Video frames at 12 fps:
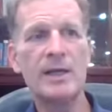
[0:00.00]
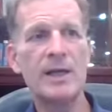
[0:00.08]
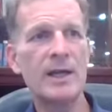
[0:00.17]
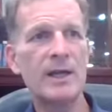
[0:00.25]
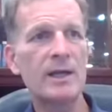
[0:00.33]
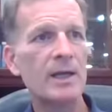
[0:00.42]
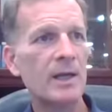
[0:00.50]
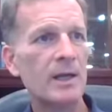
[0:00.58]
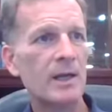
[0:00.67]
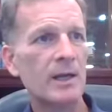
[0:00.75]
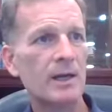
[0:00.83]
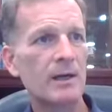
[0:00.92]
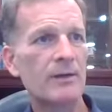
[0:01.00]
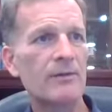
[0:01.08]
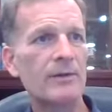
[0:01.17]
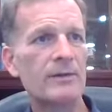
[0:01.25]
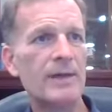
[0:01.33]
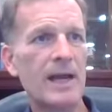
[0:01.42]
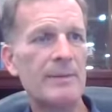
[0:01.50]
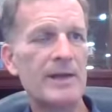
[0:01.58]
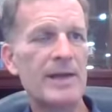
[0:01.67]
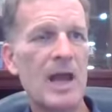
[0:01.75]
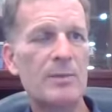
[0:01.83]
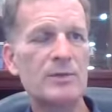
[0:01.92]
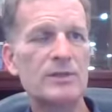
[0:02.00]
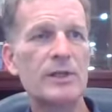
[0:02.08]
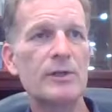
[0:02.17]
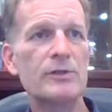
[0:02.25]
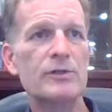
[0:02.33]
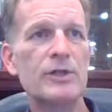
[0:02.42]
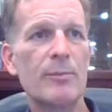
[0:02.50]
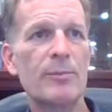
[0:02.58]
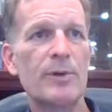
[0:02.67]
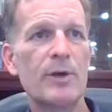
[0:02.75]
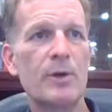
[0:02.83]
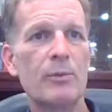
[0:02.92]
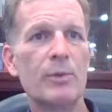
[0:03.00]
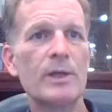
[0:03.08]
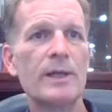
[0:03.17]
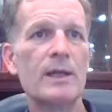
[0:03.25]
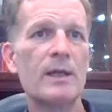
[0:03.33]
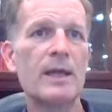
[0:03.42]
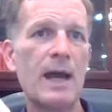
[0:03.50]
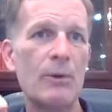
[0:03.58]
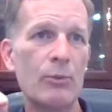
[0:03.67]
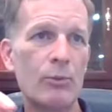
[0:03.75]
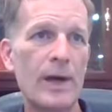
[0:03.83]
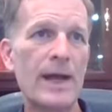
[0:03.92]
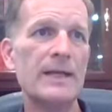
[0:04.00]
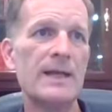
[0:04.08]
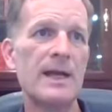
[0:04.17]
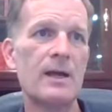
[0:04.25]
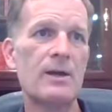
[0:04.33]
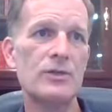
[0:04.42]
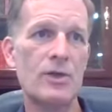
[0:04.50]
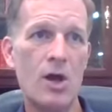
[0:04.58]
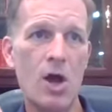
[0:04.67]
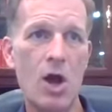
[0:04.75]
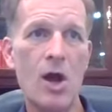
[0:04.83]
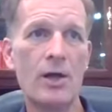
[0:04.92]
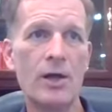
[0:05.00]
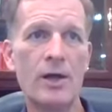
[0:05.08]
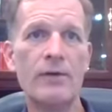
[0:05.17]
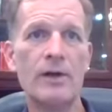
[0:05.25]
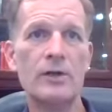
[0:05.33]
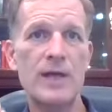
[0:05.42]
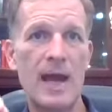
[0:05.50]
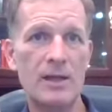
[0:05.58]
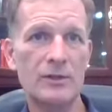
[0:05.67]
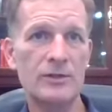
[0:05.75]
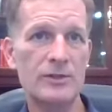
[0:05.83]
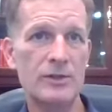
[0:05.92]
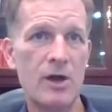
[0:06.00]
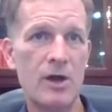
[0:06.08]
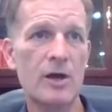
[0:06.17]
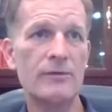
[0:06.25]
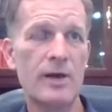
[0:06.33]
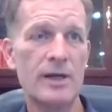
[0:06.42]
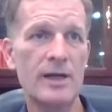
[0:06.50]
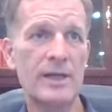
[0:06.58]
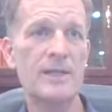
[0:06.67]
beginning, uh, Dynamic Campus leadership uh, really got right down to the heart of our challenges and the heart of our